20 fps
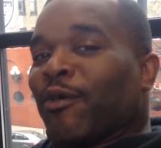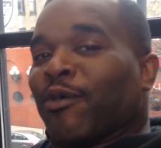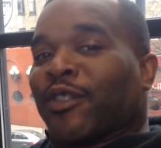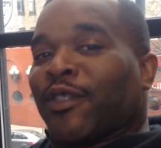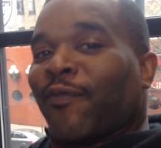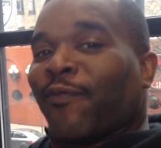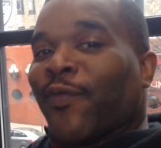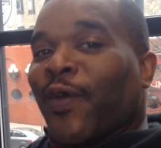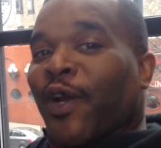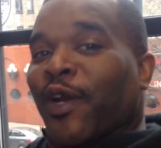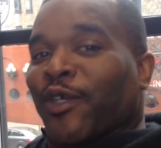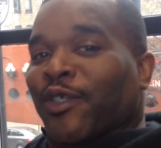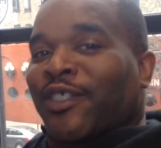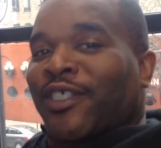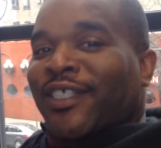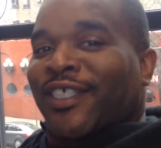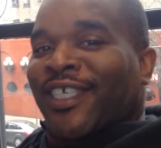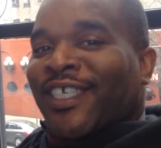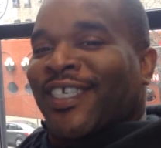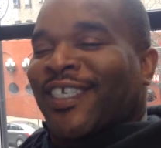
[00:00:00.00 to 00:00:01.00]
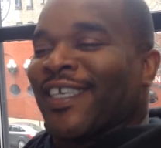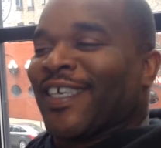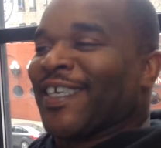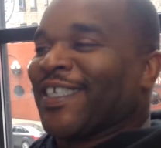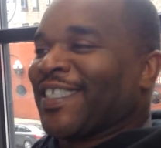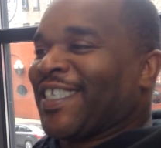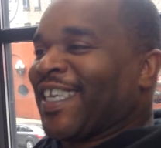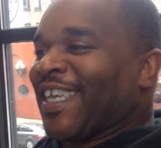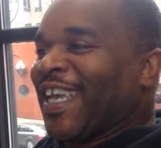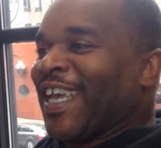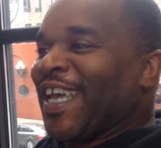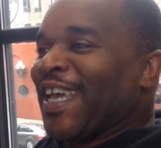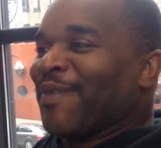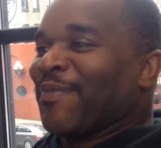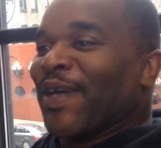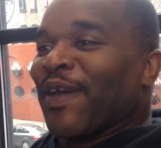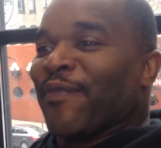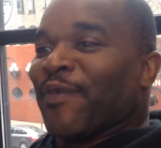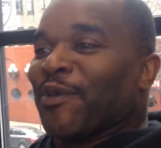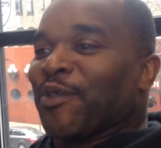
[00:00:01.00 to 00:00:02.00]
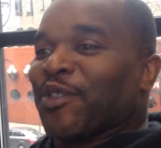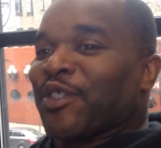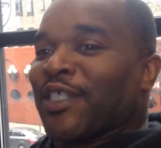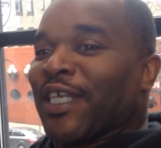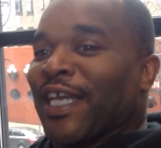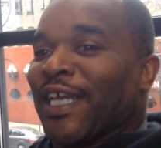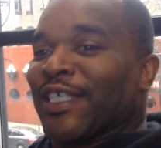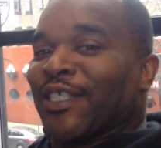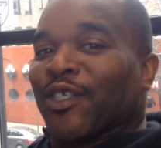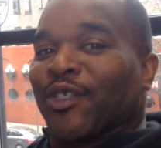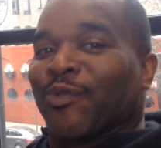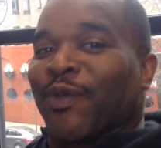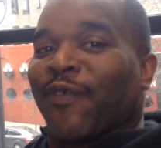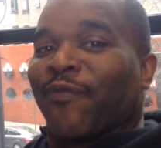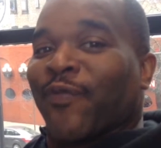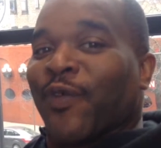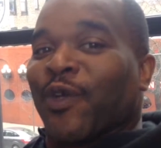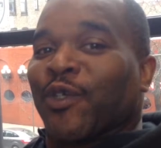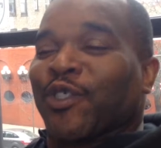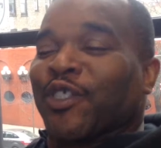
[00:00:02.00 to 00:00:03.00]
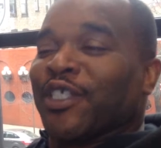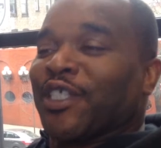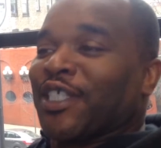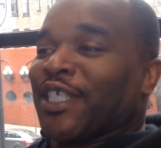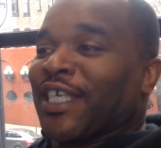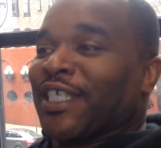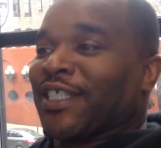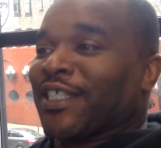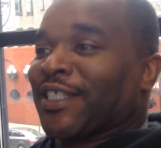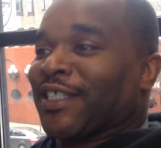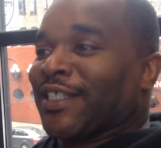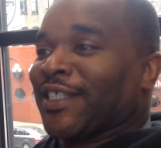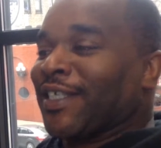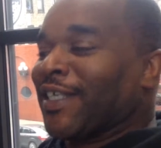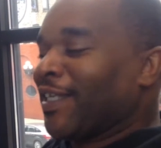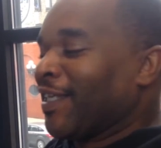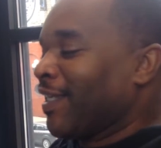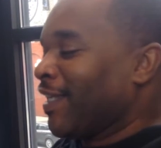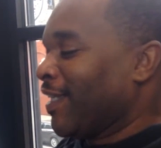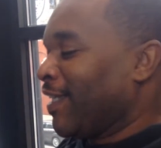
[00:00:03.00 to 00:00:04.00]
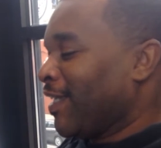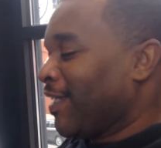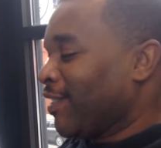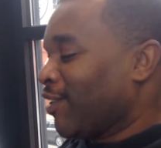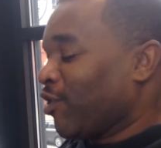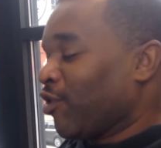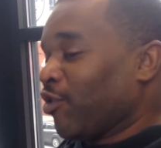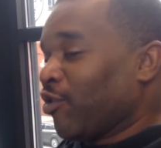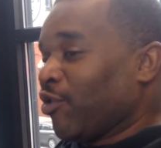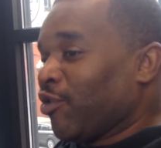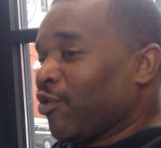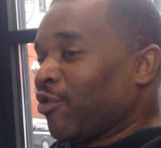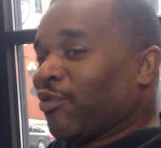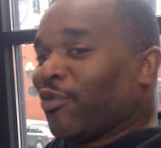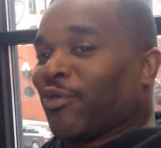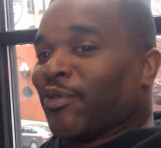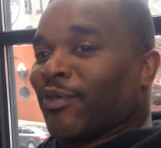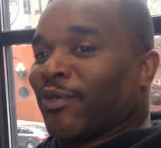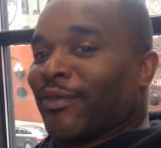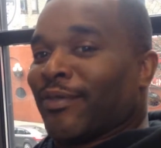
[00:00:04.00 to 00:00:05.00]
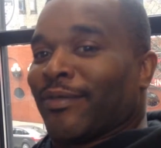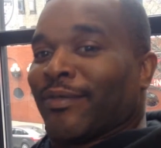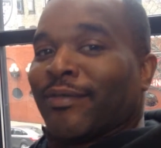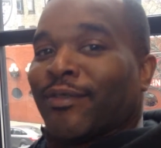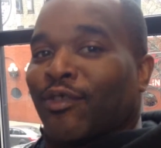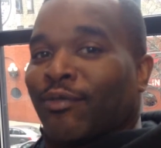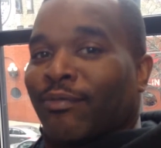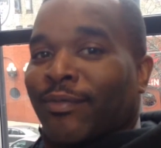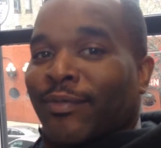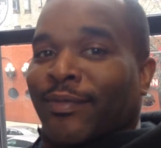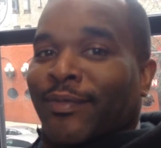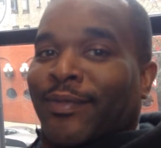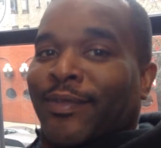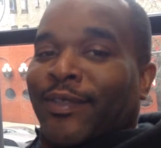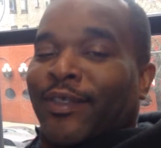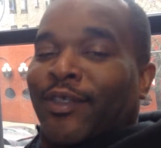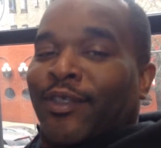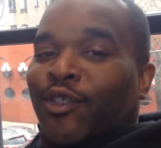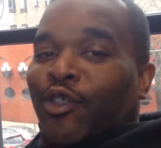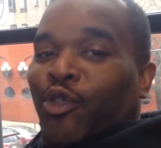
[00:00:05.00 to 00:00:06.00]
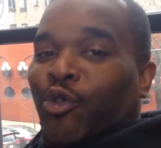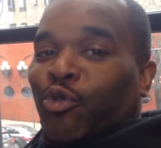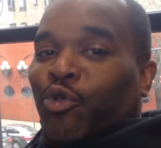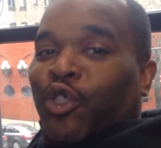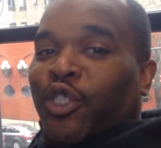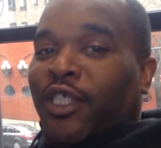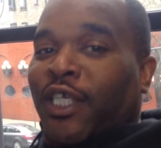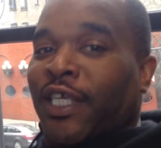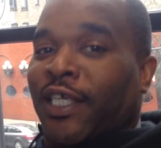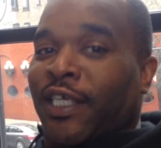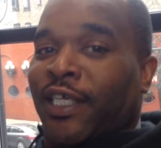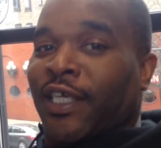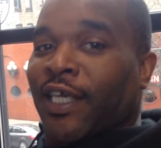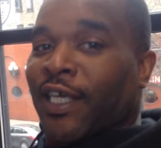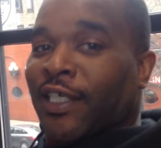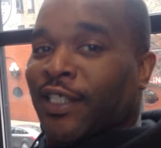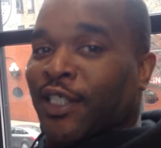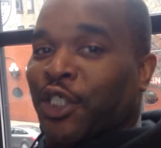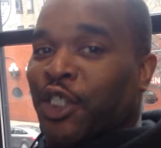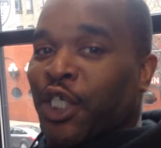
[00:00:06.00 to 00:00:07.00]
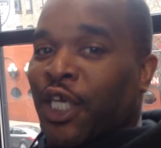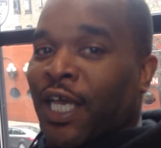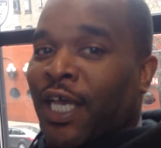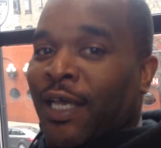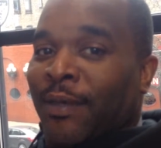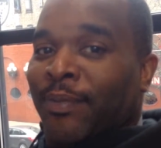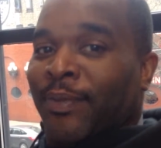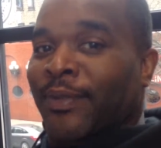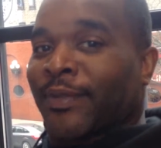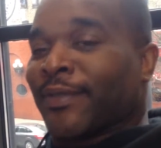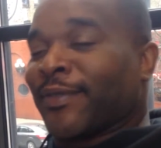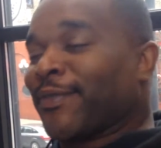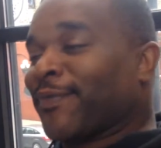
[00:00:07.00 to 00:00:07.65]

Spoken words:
That was the first time ever on stage. That was my first suggestion to do Stinky as a job.